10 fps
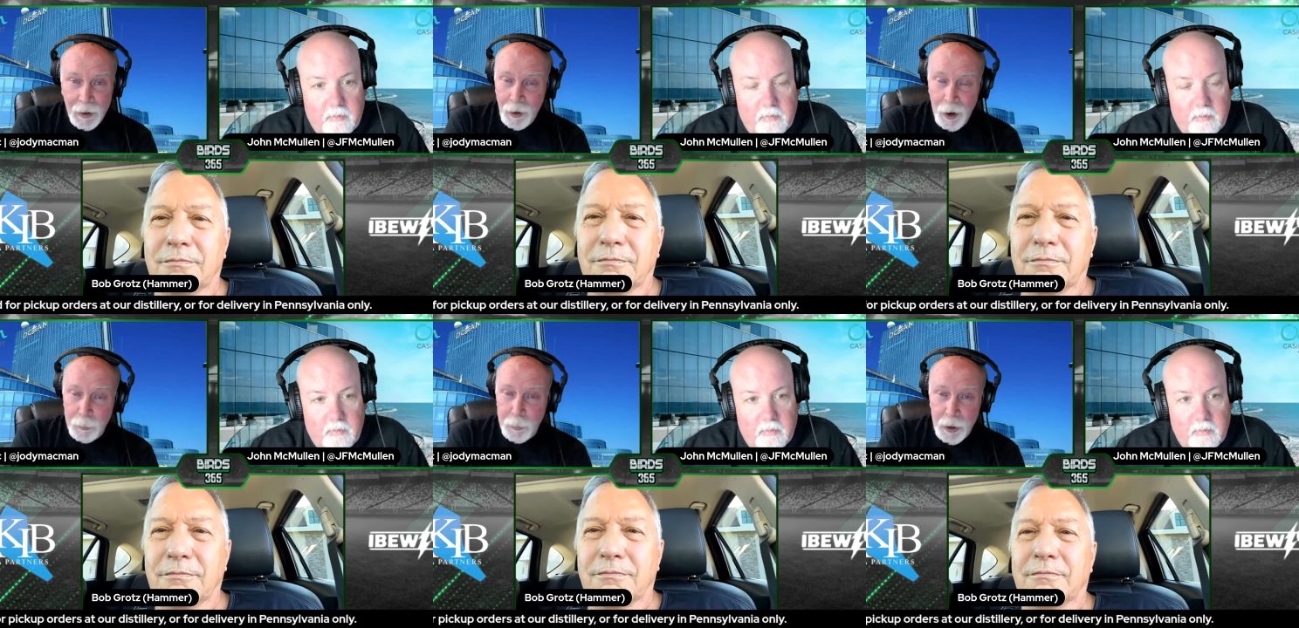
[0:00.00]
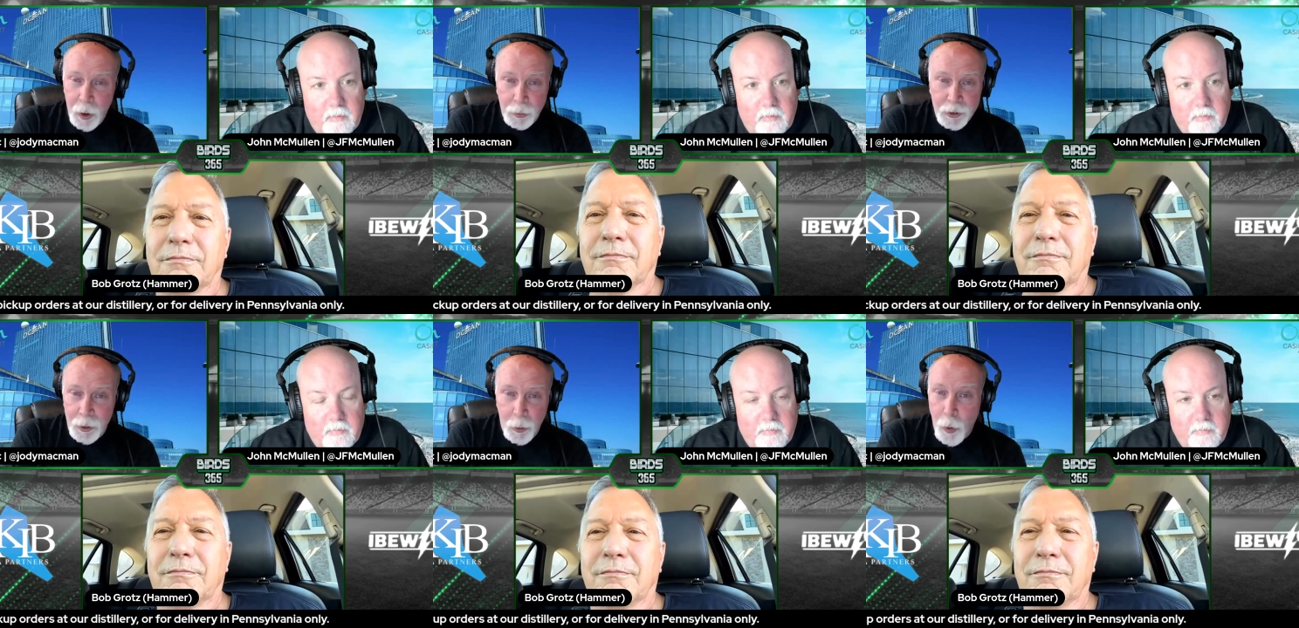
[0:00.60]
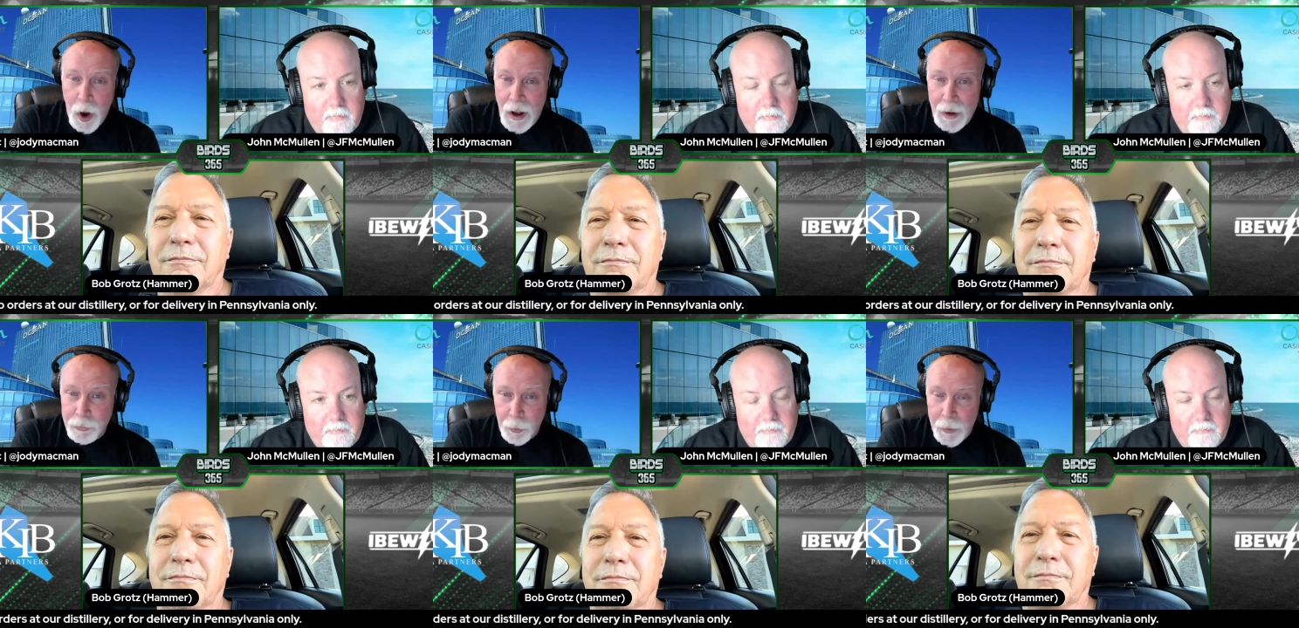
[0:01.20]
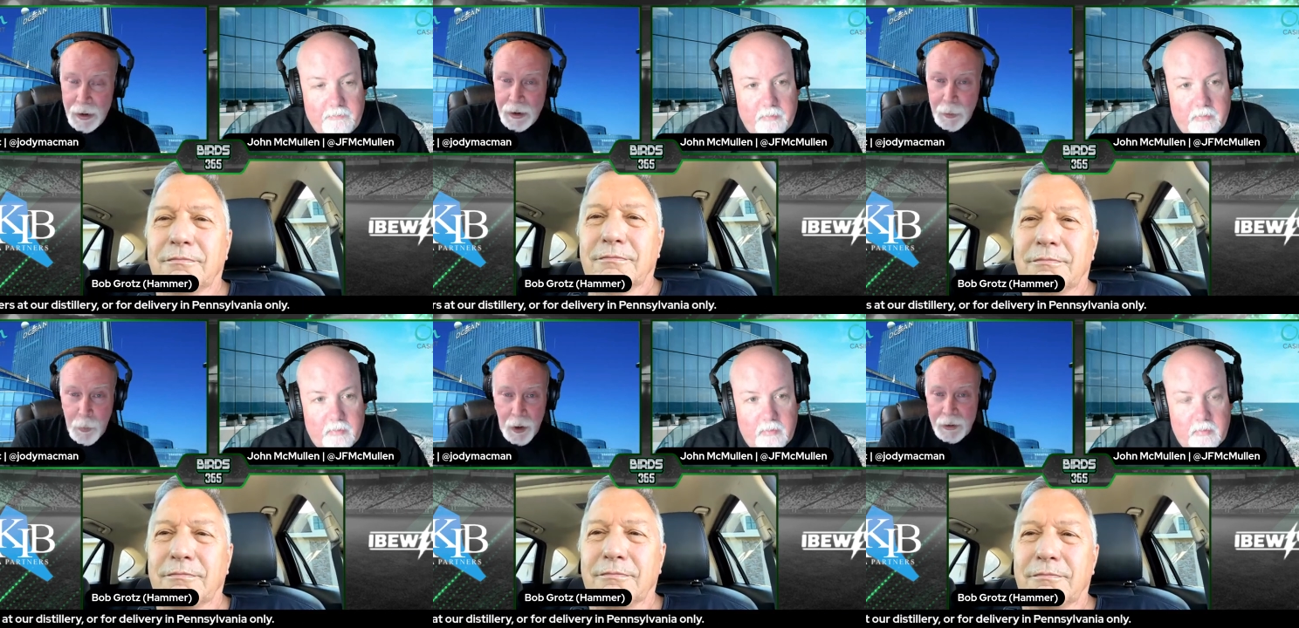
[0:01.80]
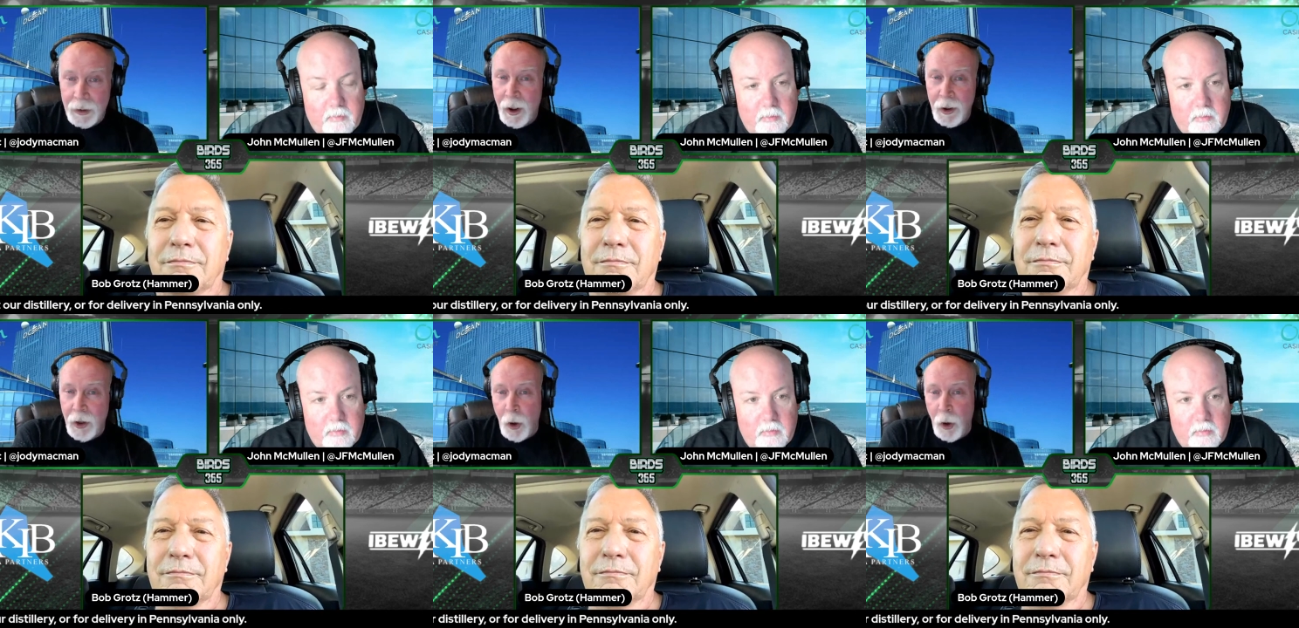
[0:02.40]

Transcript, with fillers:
Speaker 1: unbeknownst to why for me, but no,